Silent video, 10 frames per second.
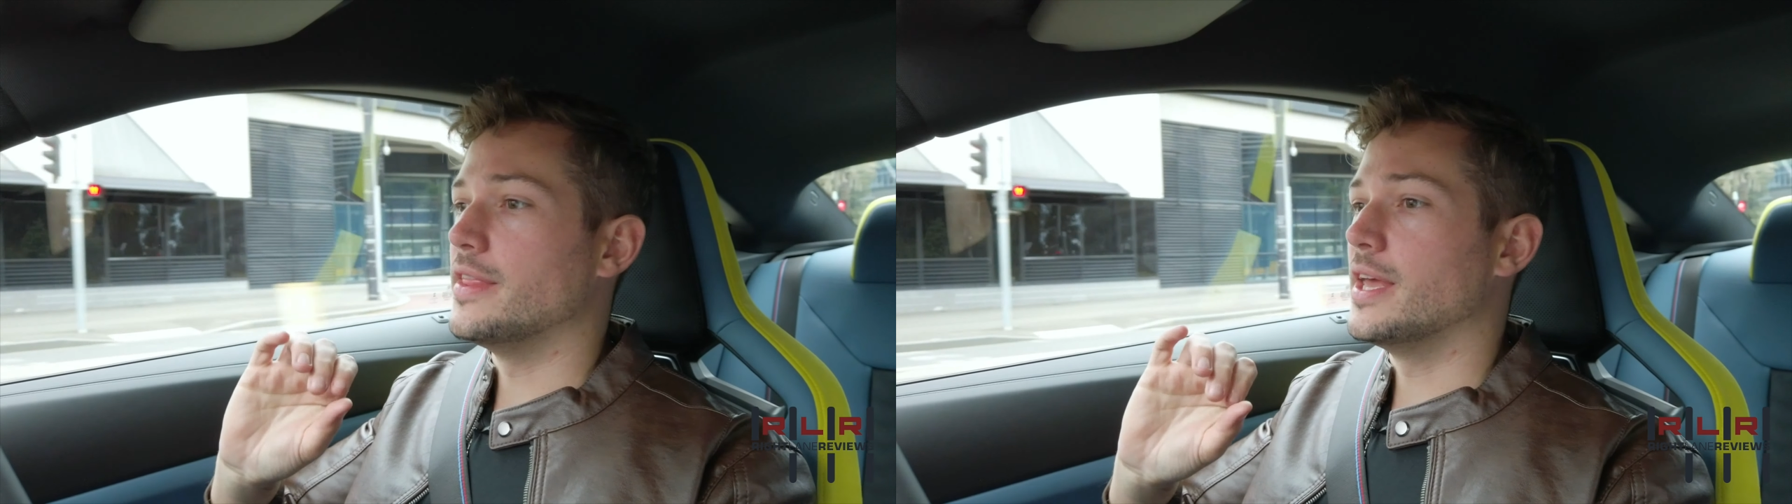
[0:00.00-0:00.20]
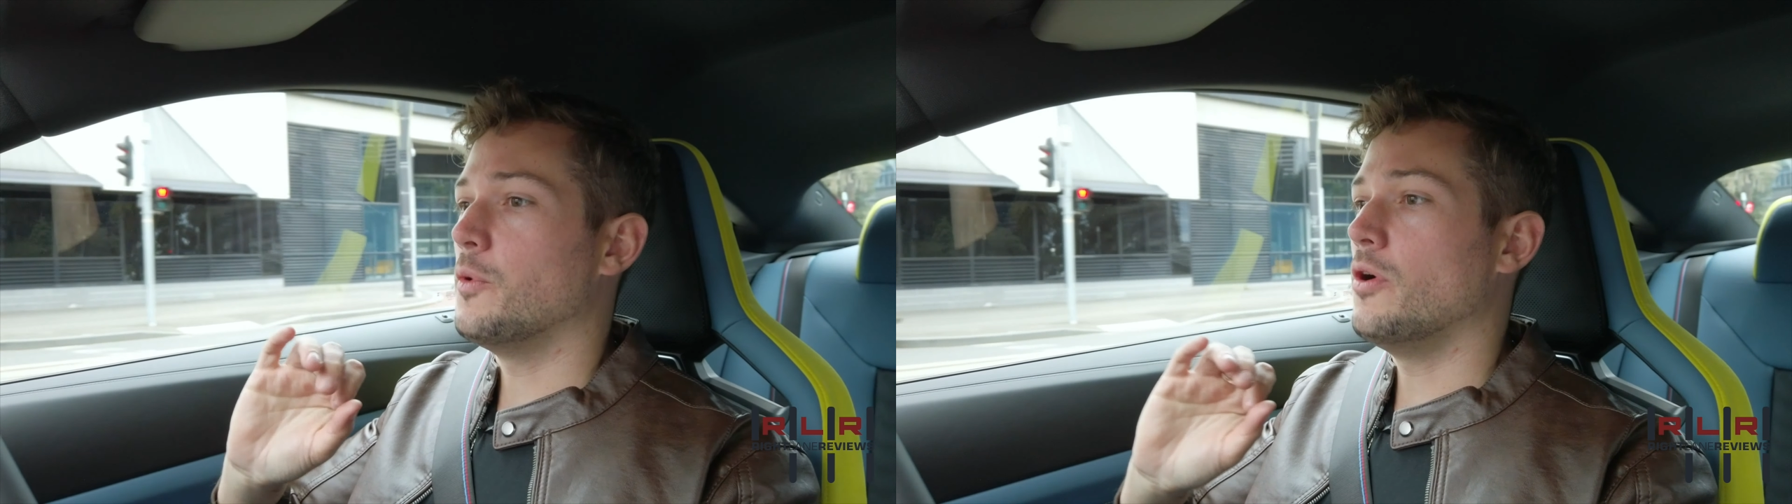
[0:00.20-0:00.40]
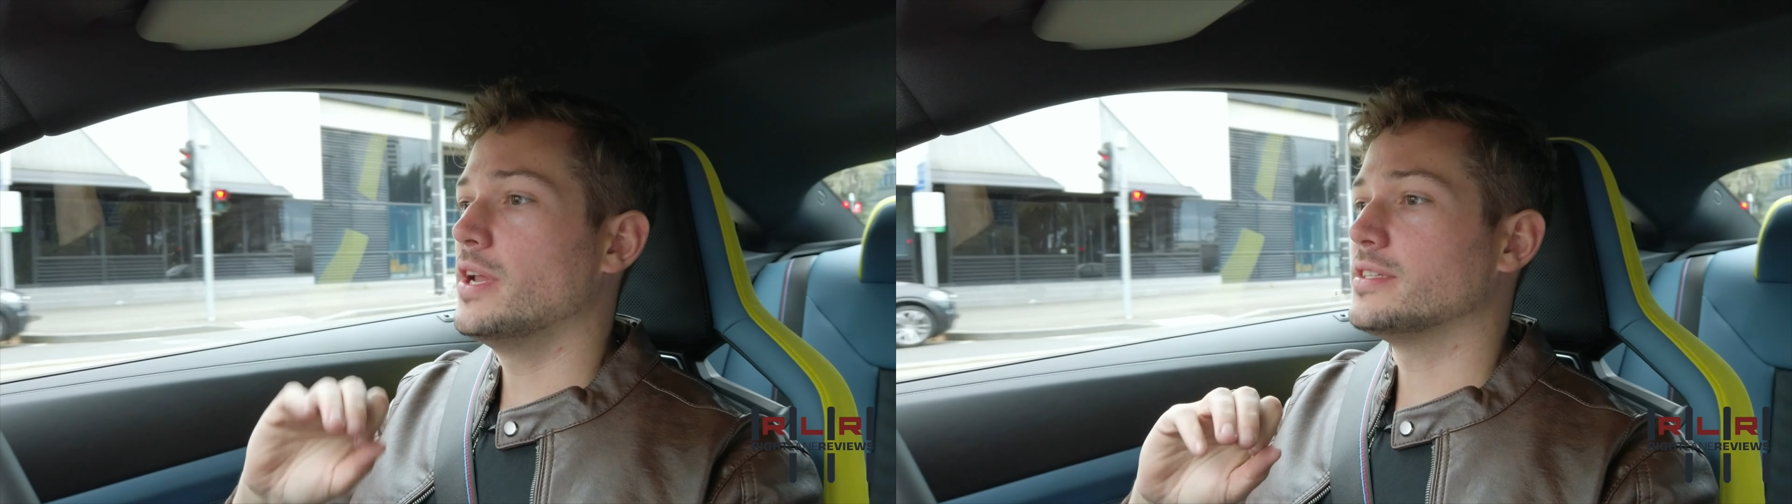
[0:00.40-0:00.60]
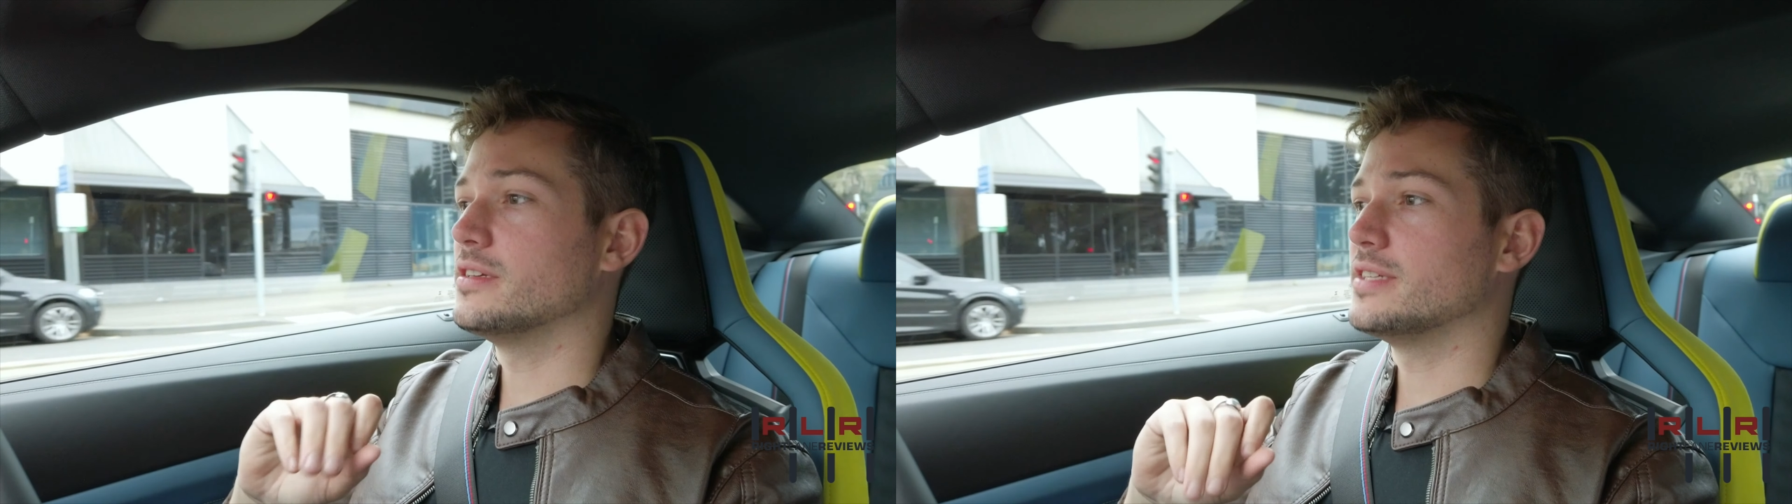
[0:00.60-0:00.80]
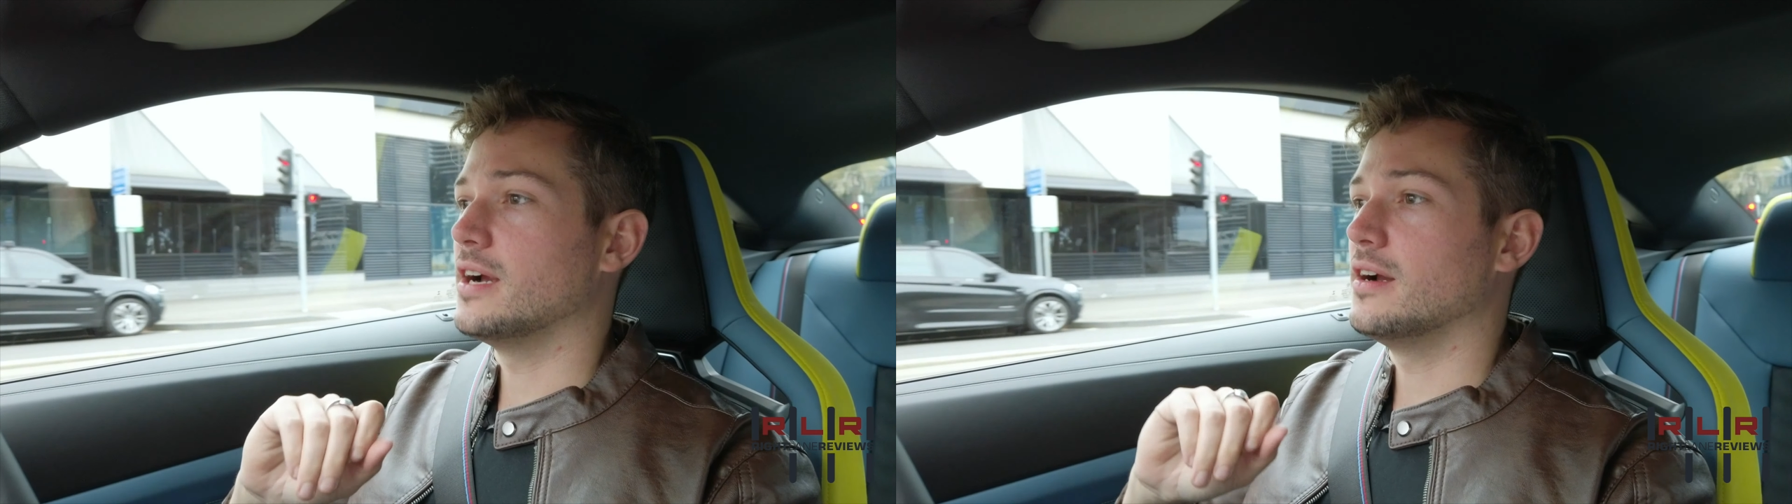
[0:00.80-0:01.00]
And they won't
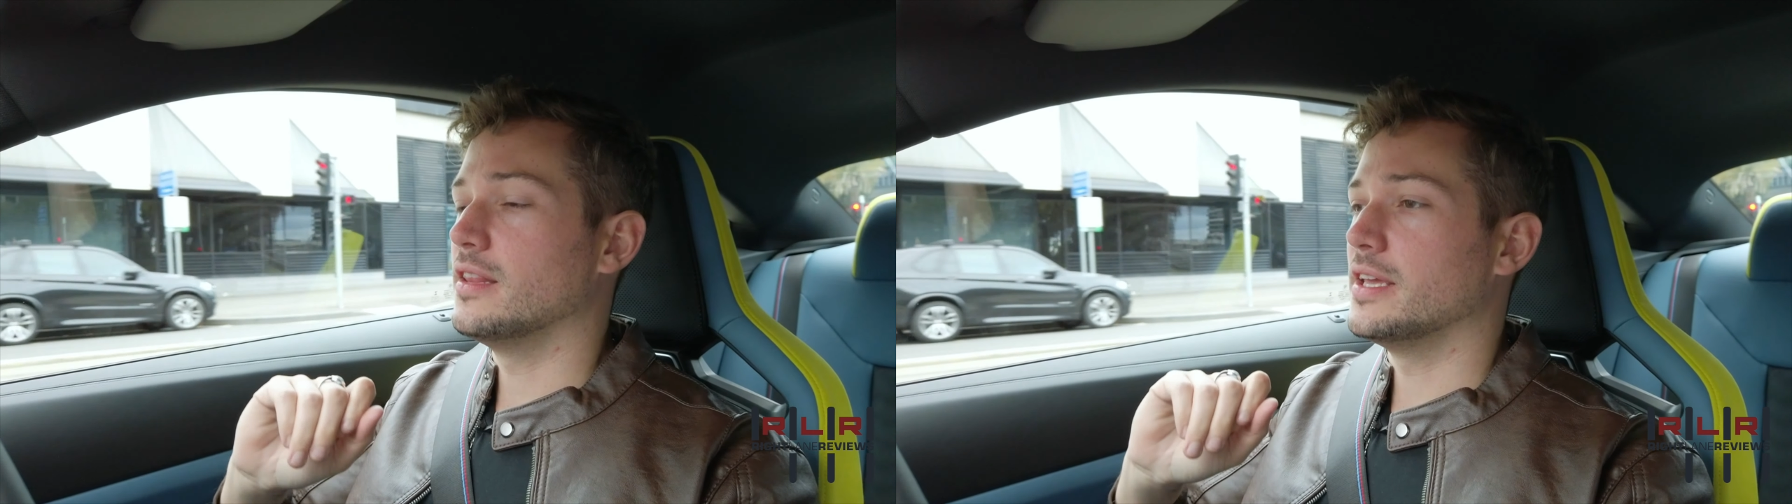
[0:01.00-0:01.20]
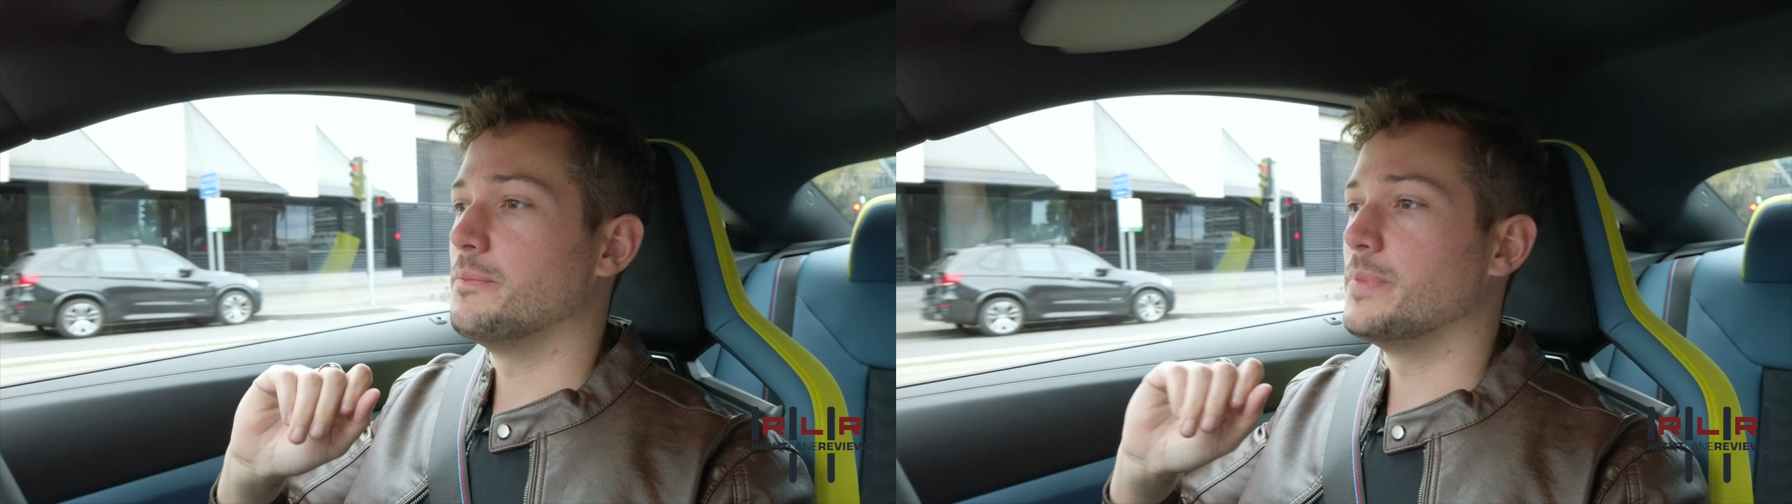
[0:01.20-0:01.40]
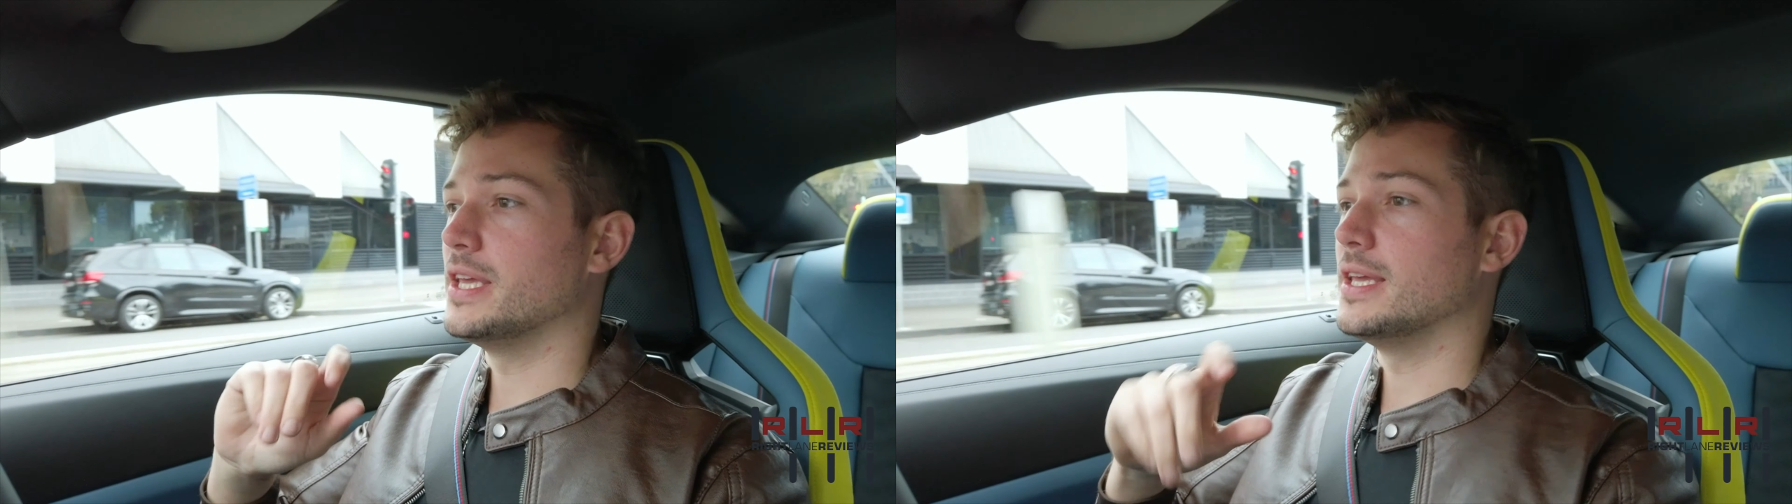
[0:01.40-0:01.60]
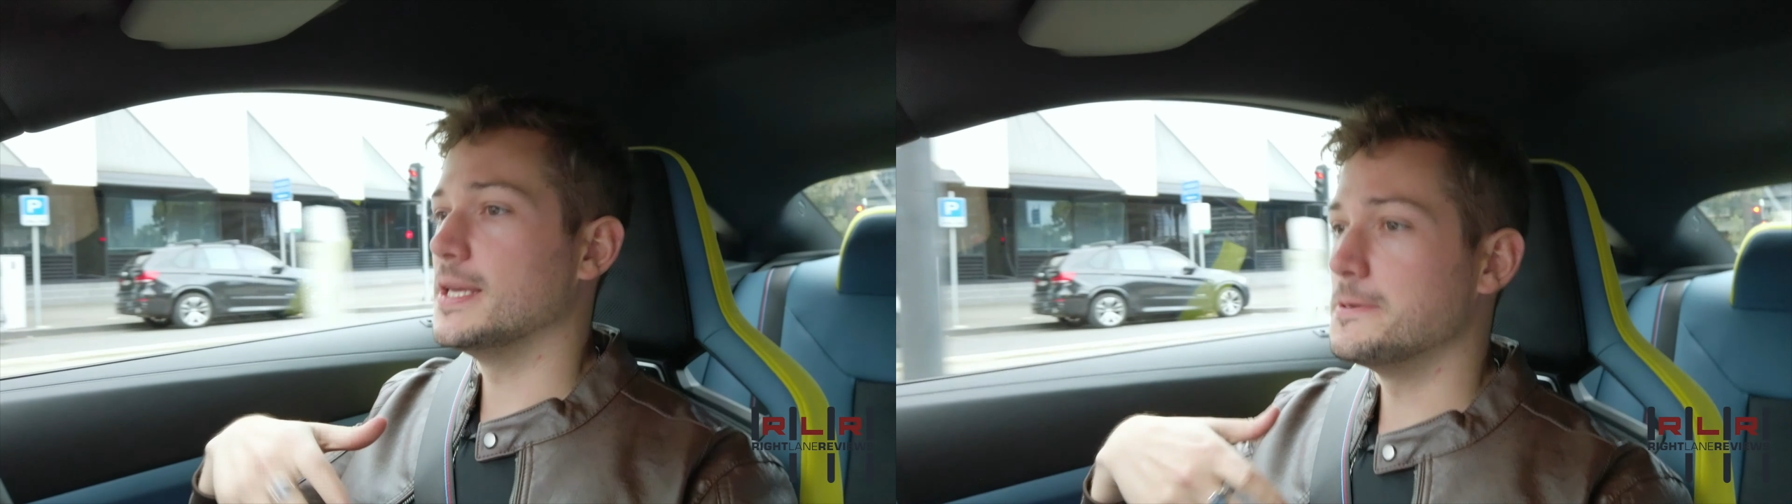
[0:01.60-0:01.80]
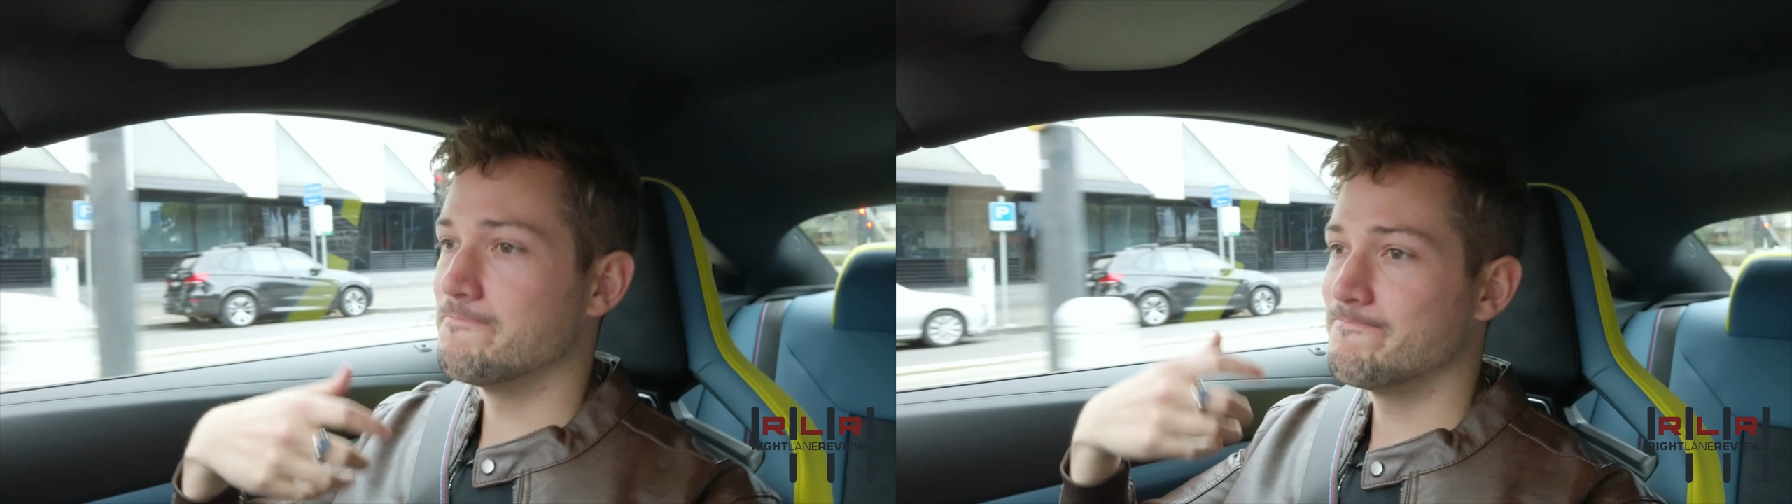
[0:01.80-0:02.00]
necessarily
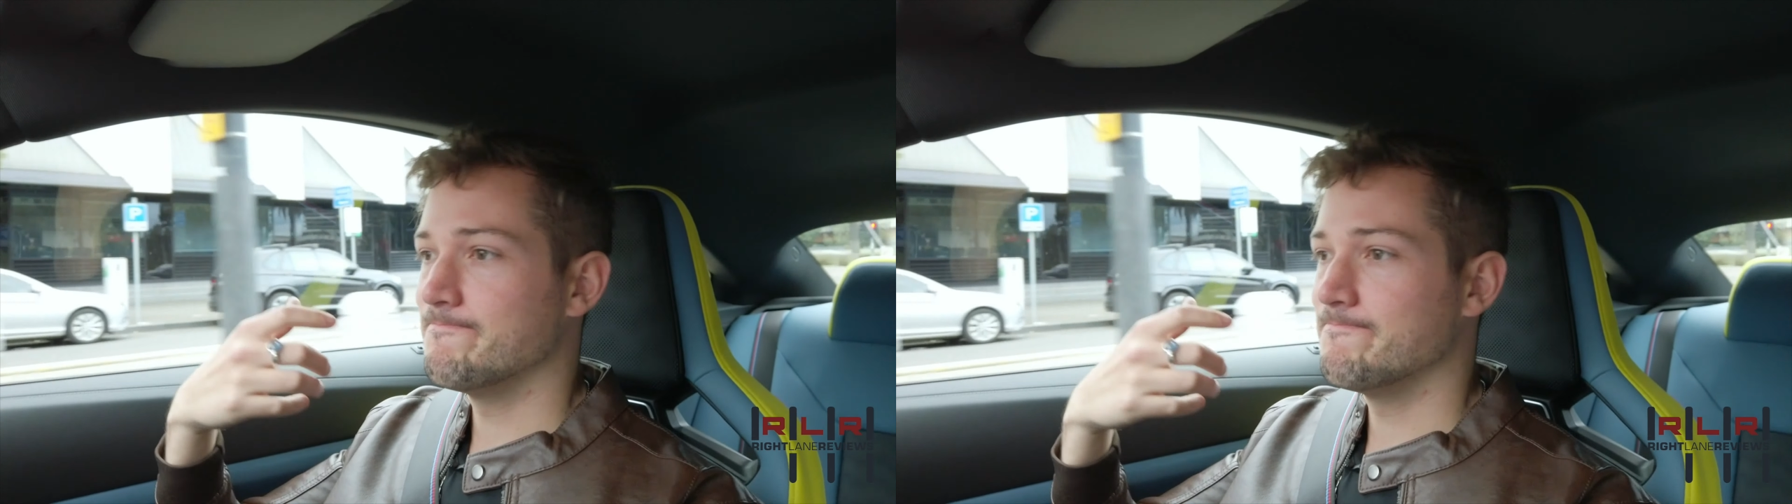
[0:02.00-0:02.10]
be